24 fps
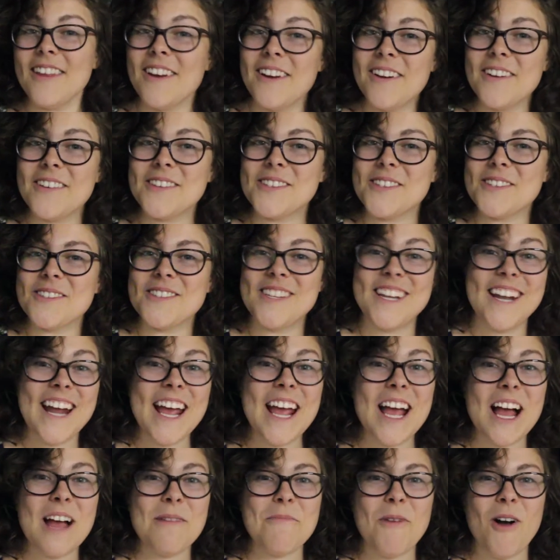Hello, so
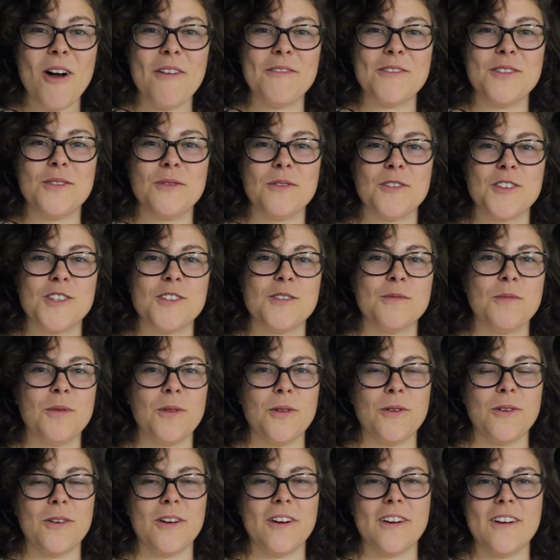today I'm off to
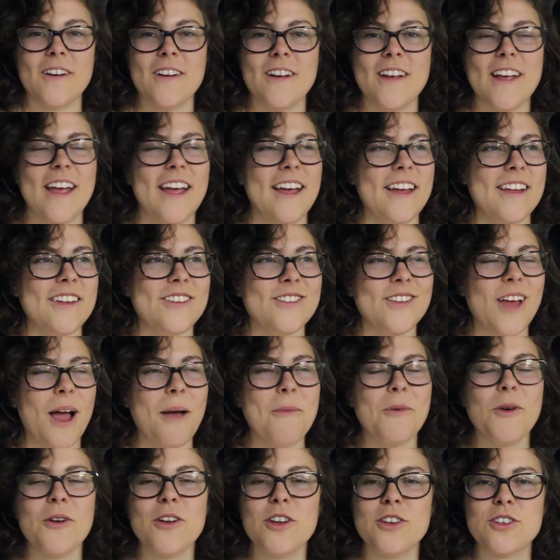explore and
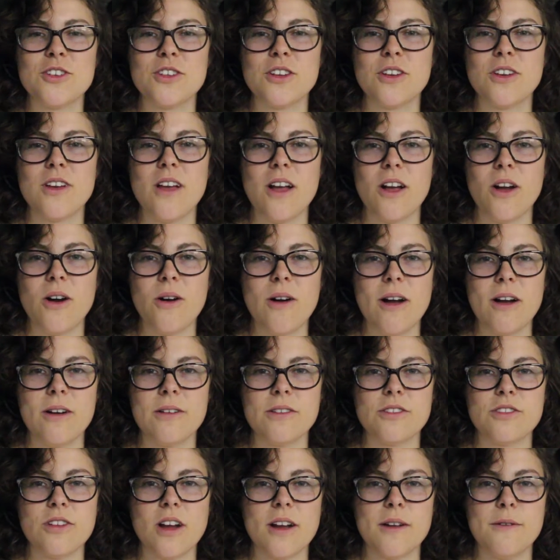I'm going to go out
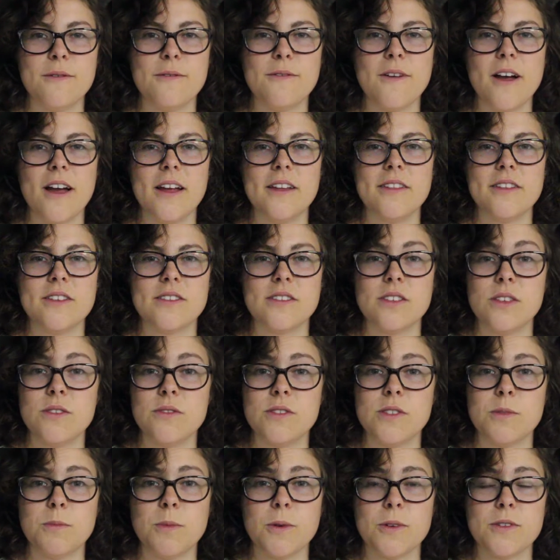and try to find this
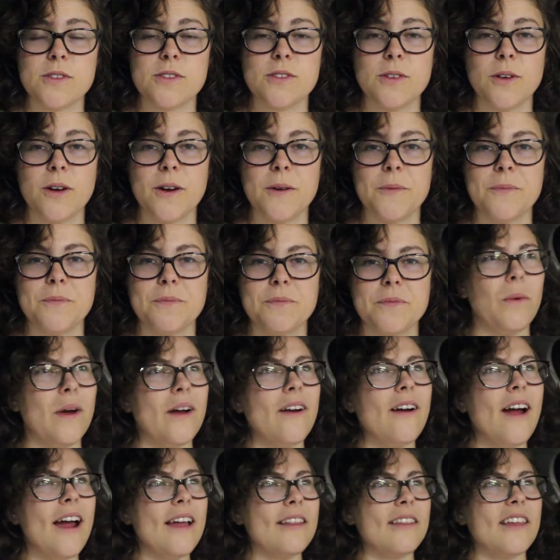used bookstore.
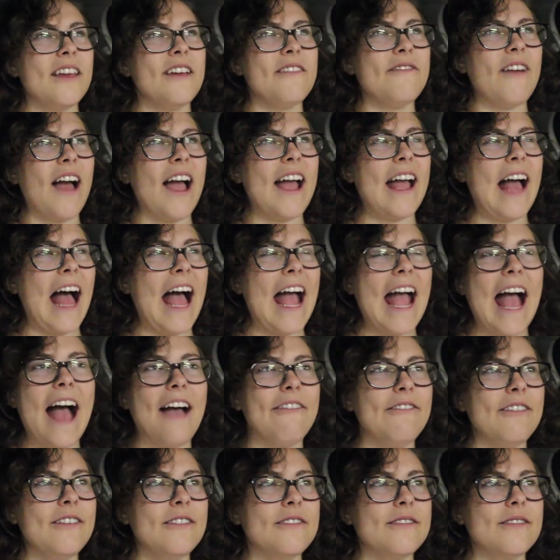Where I live, I
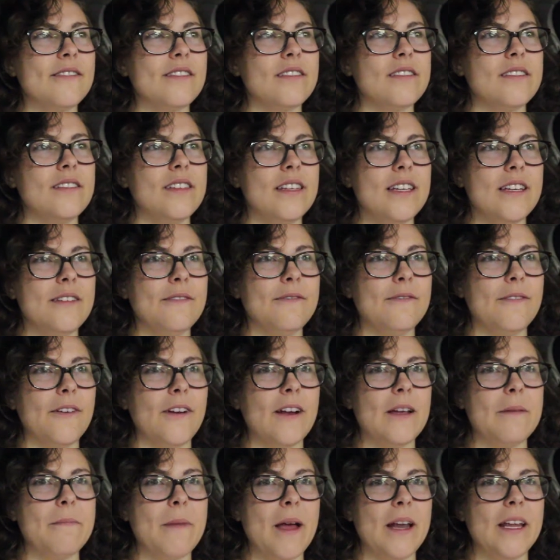haven't seen
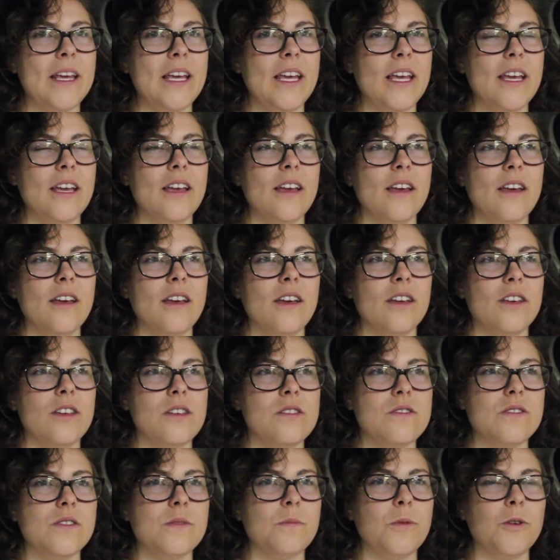very many
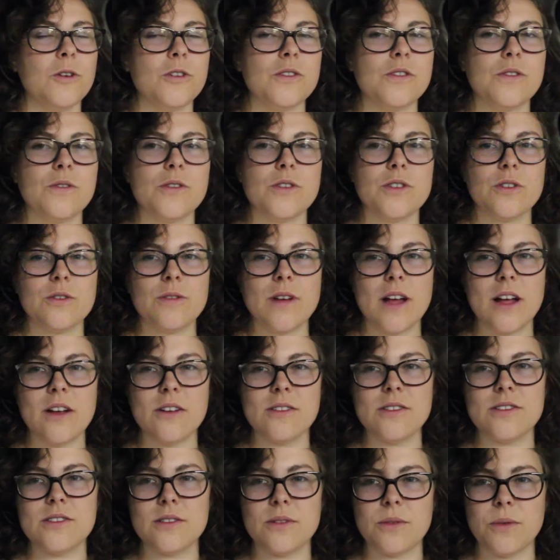used bookstores
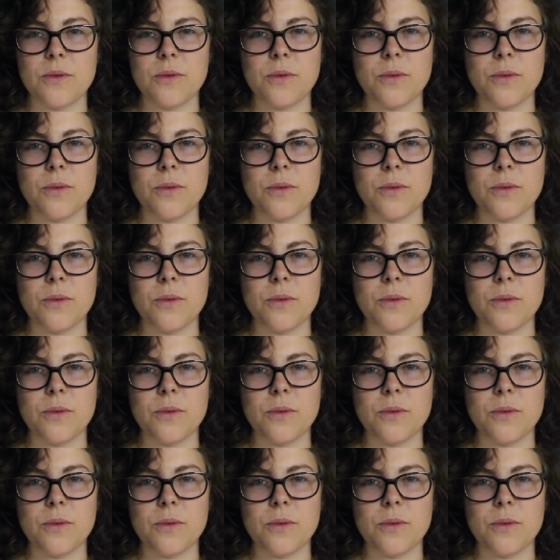around.